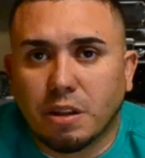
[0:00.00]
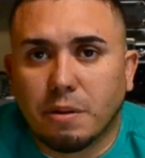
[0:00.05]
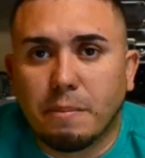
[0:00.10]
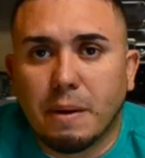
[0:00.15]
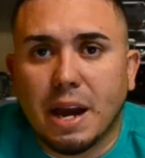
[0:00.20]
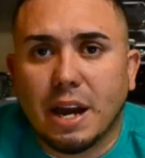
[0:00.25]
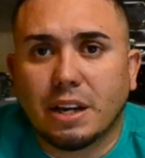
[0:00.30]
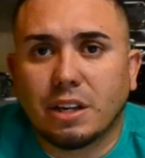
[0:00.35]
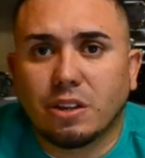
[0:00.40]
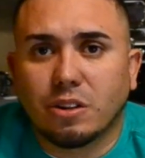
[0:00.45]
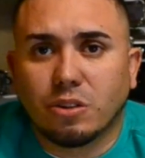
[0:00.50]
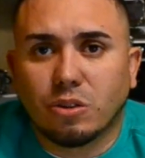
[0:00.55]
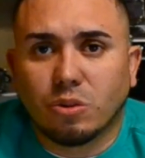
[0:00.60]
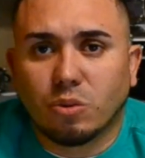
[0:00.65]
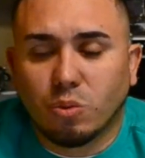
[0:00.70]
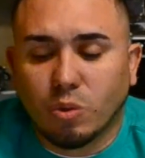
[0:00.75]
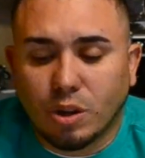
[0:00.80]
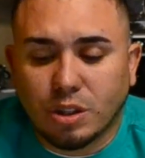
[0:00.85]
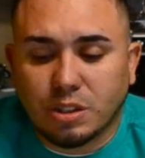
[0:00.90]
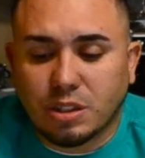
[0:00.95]
The manual
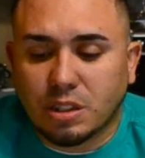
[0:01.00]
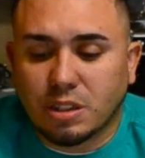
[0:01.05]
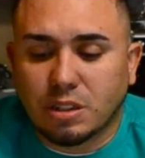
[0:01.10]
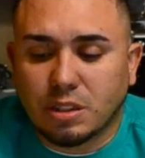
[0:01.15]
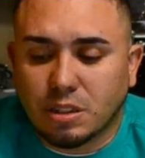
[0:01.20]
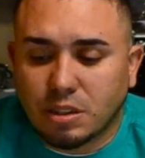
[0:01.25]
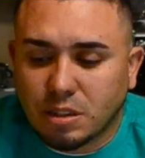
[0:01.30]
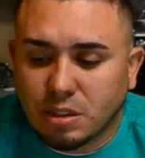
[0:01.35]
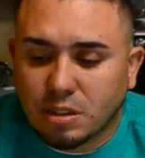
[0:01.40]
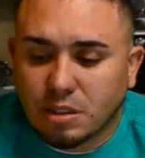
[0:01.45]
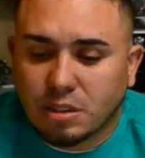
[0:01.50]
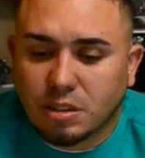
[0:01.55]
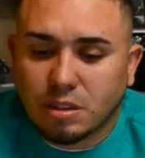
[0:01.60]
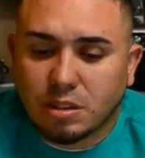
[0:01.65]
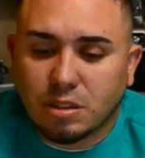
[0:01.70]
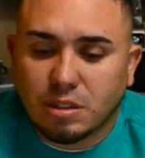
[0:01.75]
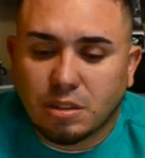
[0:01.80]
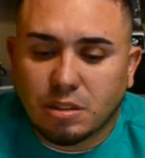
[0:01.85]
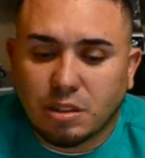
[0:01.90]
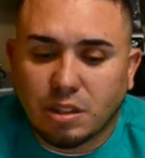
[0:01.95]
wasn't
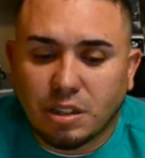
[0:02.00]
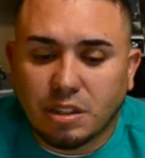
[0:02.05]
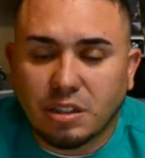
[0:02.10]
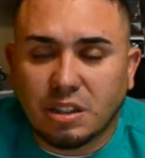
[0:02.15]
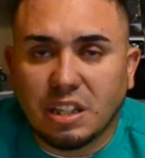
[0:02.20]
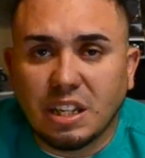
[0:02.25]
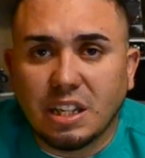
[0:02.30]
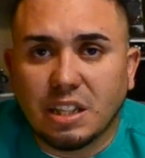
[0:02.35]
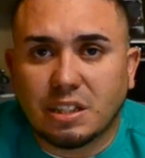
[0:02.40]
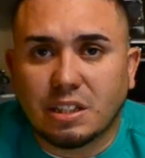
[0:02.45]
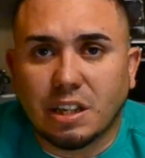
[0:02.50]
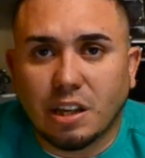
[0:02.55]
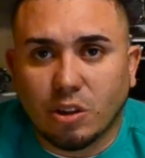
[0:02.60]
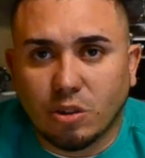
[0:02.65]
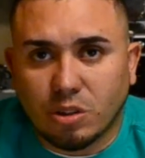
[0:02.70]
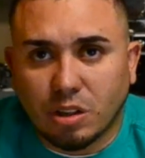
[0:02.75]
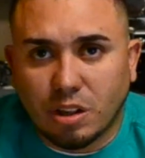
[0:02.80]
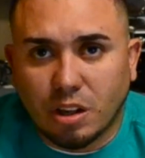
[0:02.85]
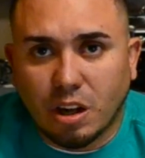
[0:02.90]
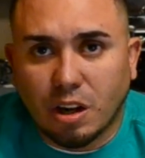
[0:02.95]

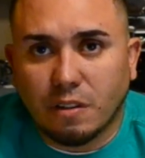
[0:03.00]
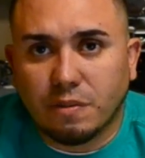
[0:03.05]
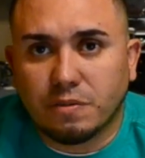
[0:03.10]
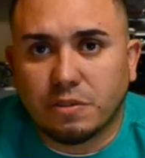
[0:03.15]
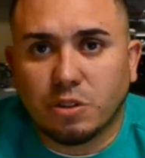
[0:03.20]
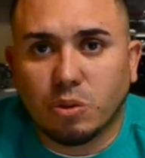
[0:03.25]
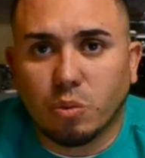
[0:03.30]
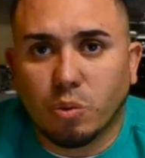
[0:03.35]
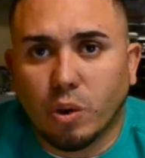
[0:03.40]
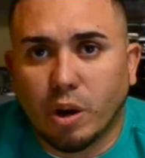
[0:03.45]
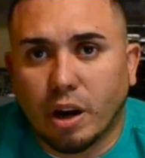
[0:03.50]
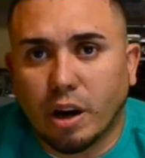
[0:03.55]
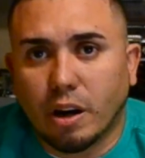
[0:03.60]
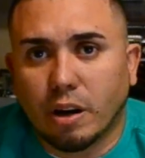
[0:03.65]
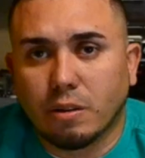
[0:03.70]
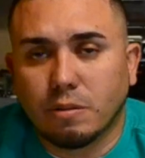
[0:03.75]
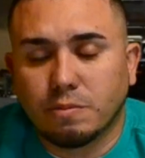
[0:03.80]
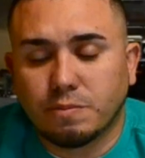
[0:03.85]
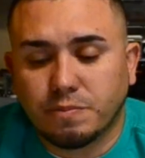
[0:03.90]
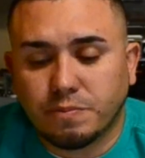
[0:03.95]
detailed enough to where